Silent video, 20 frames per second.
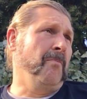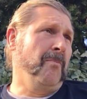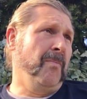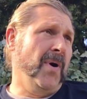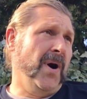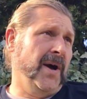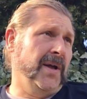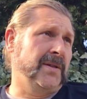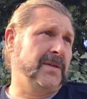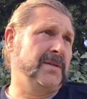
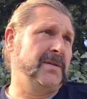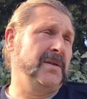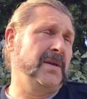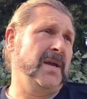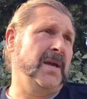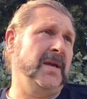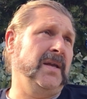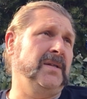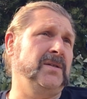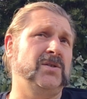But
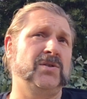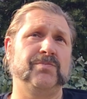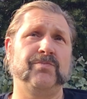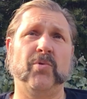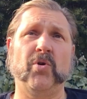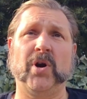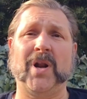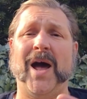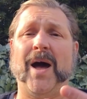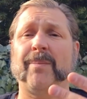in
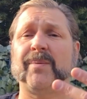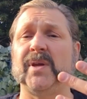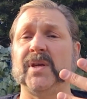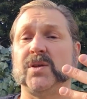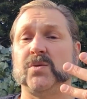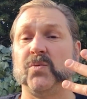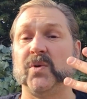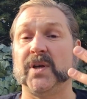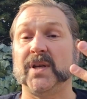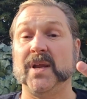sport
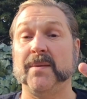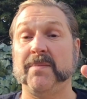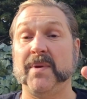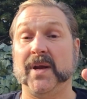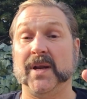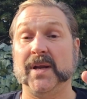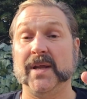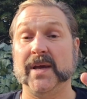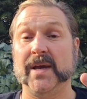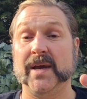optics, we're
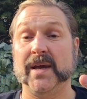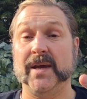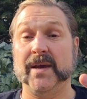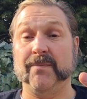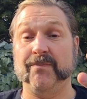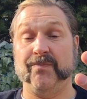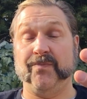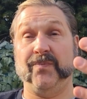typically